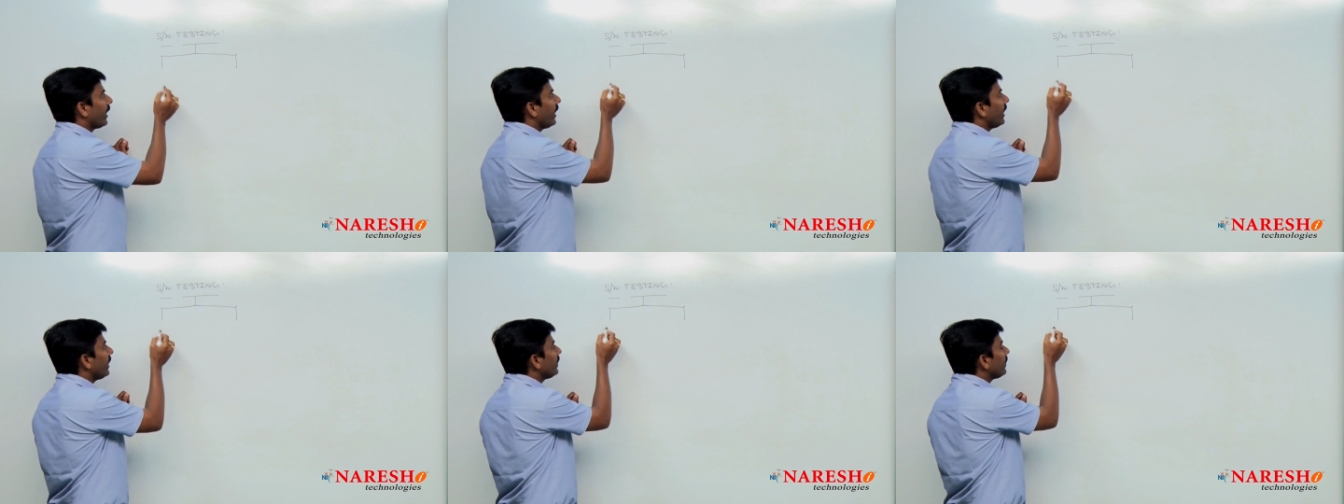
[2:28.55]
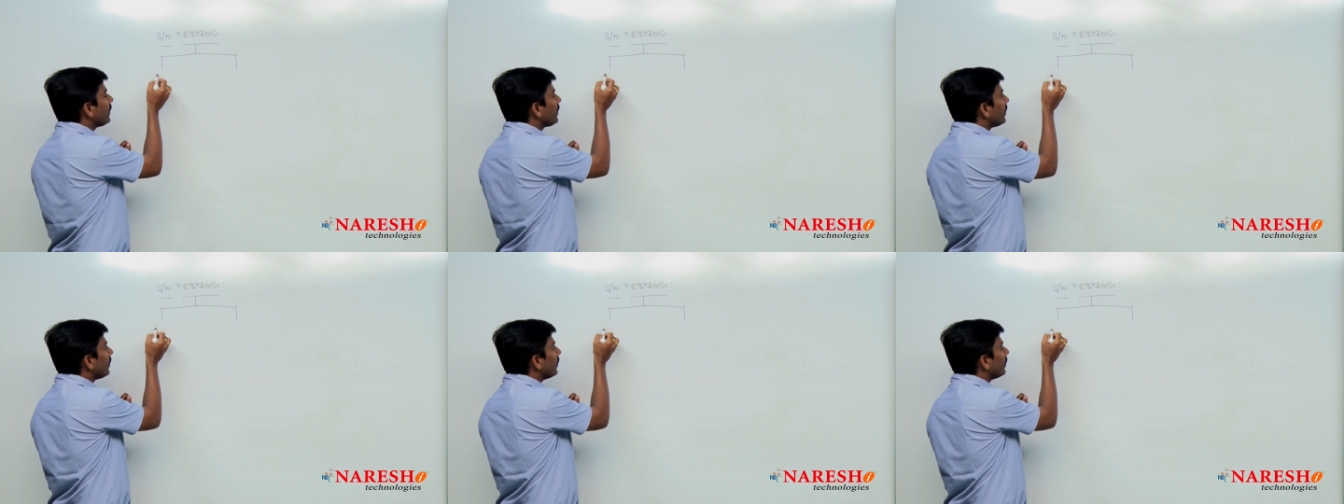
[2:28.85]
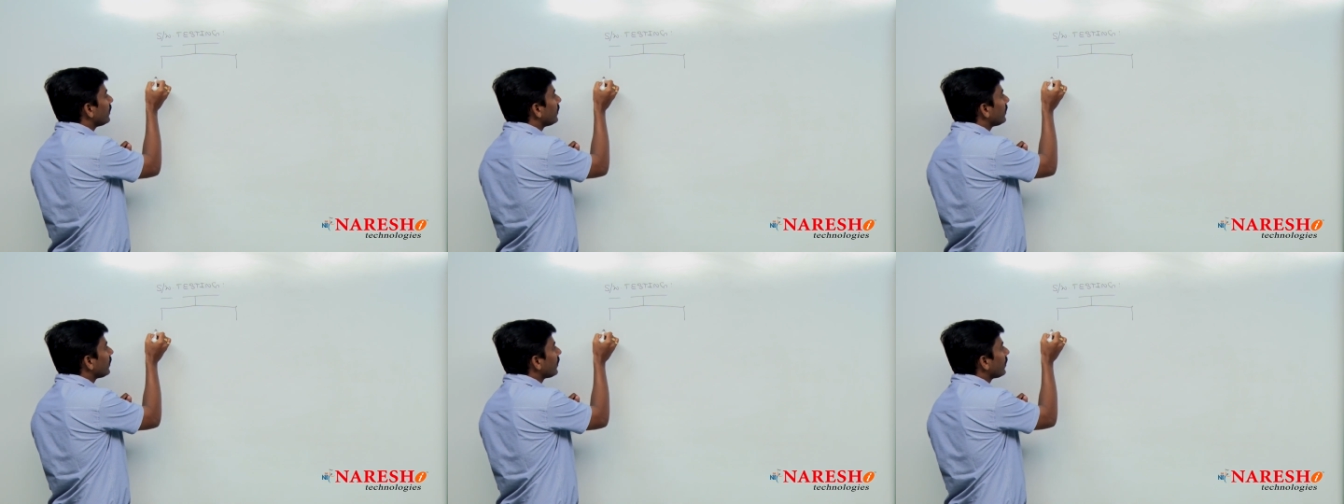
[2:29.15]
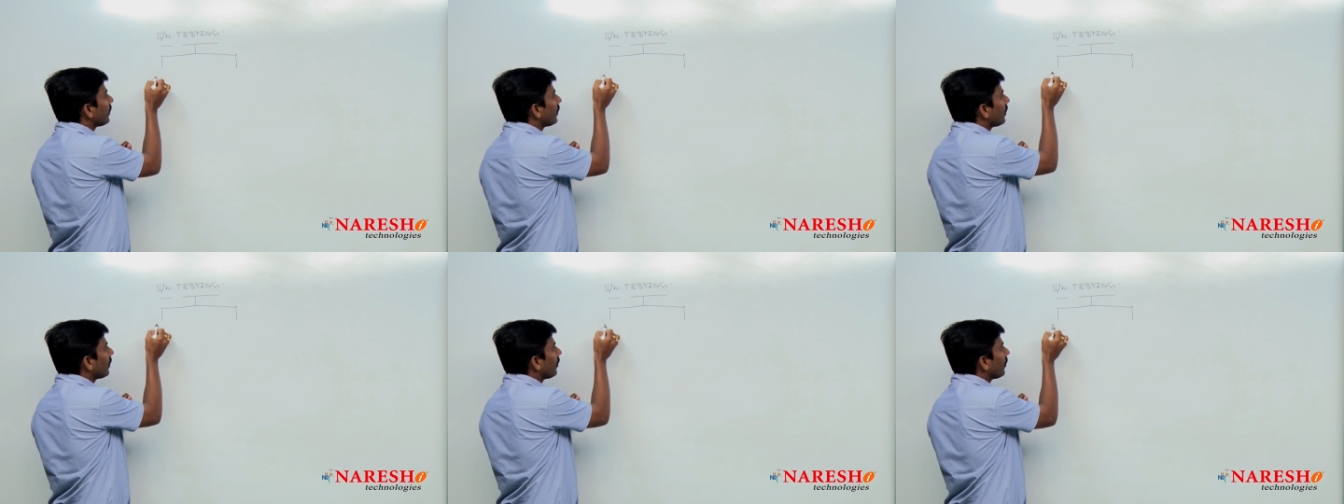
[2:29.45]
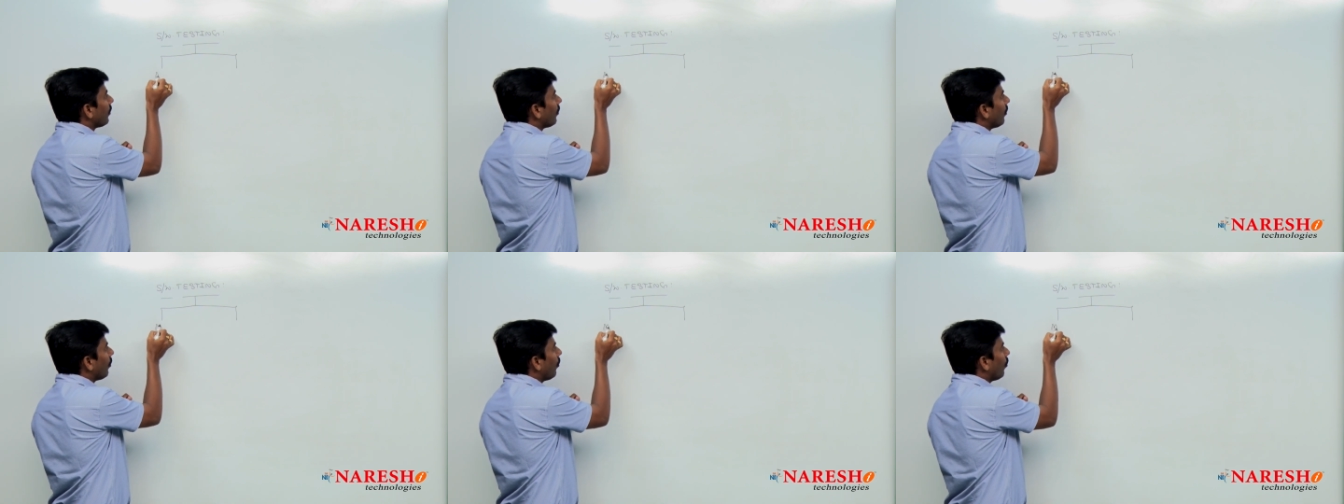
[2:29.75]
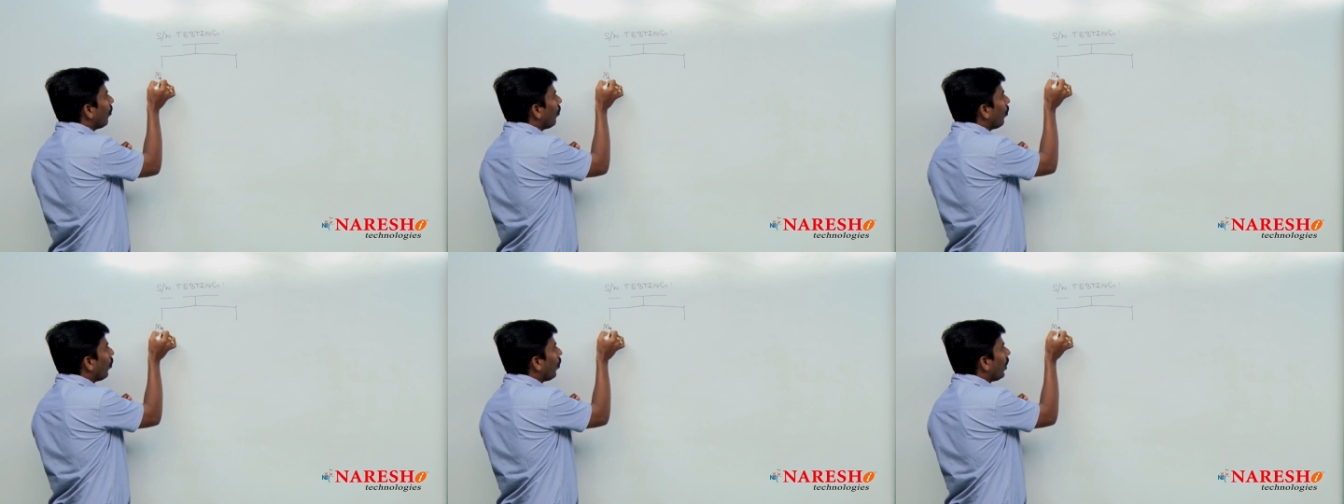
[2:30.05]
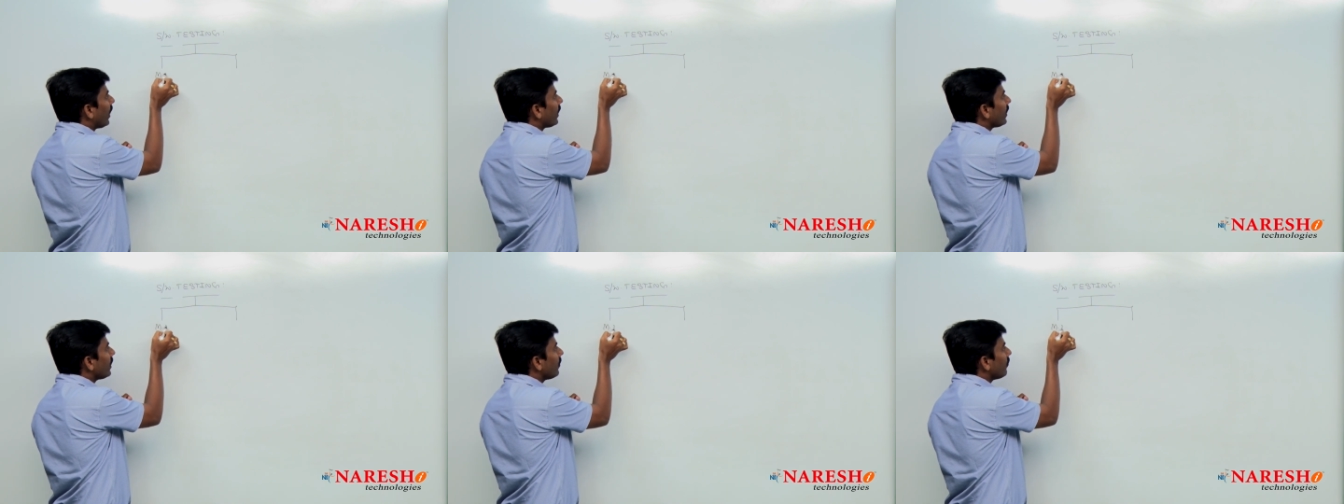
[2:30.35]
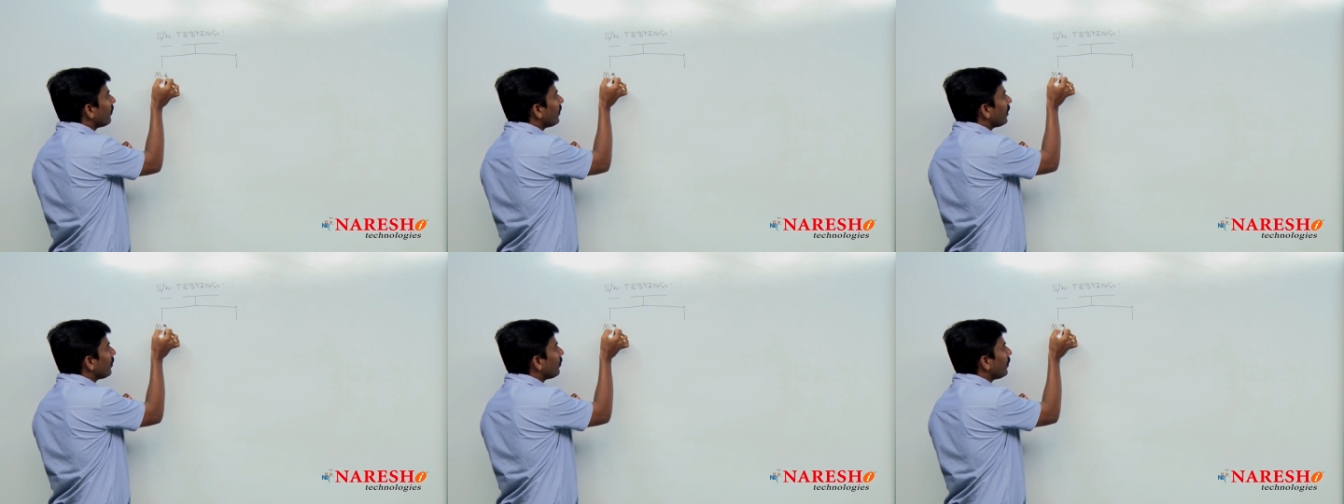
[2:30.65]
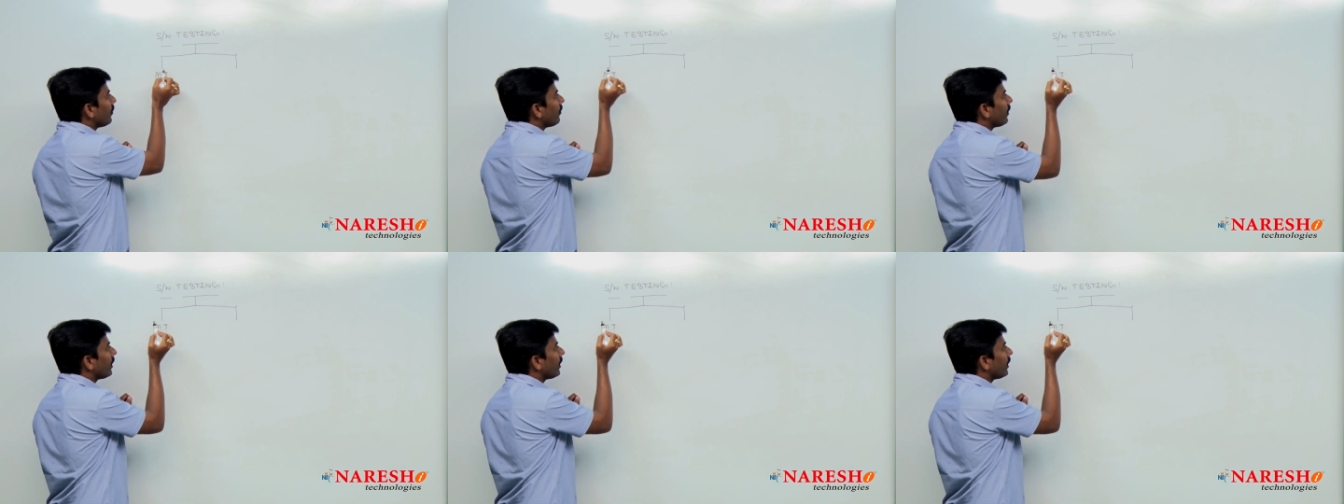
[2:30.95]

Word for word: In that, one will be